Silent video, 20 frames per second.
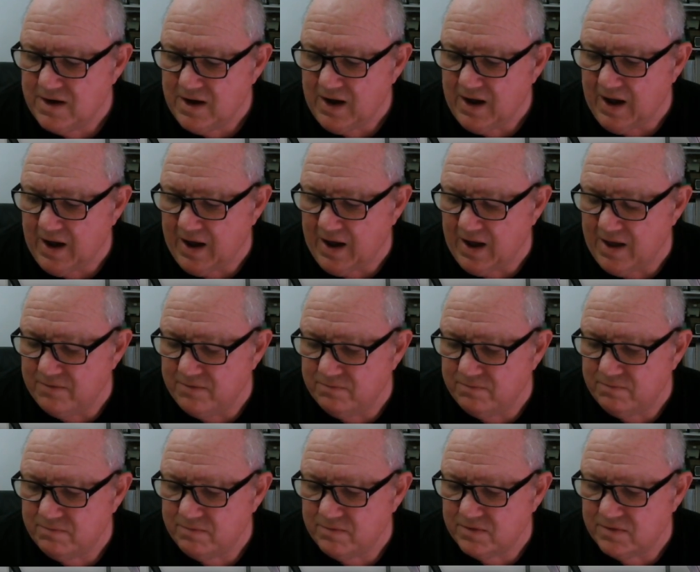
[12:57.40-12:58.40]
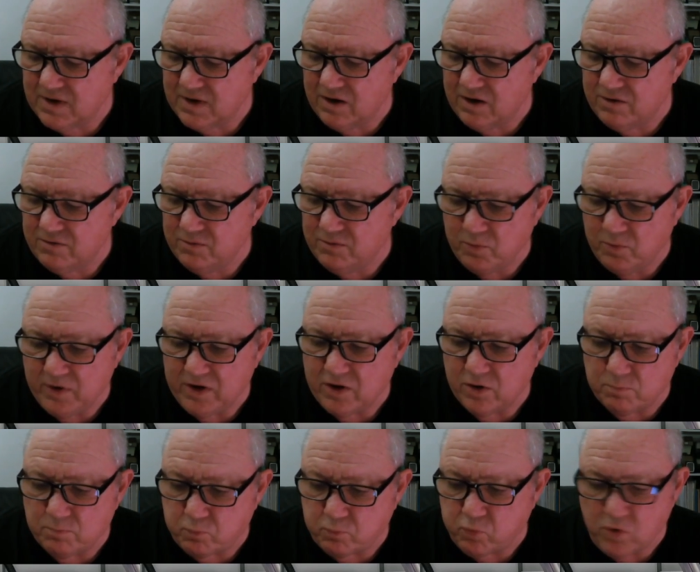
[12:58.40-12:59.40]
And there, we
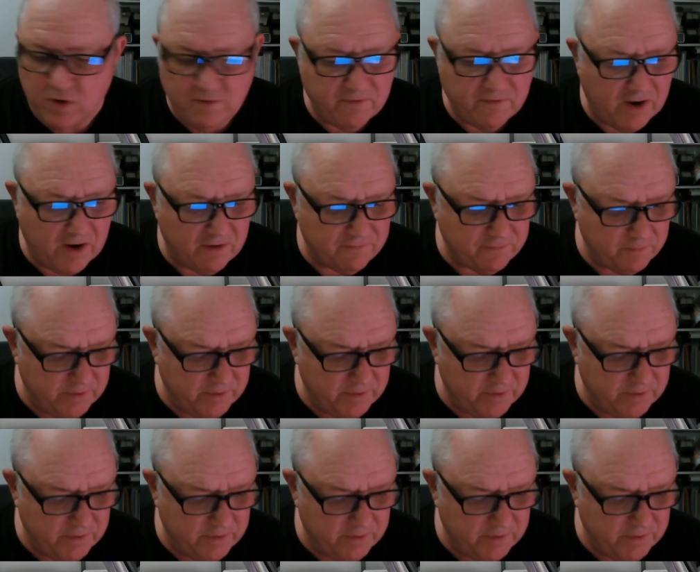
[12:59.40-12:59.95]
could print a file from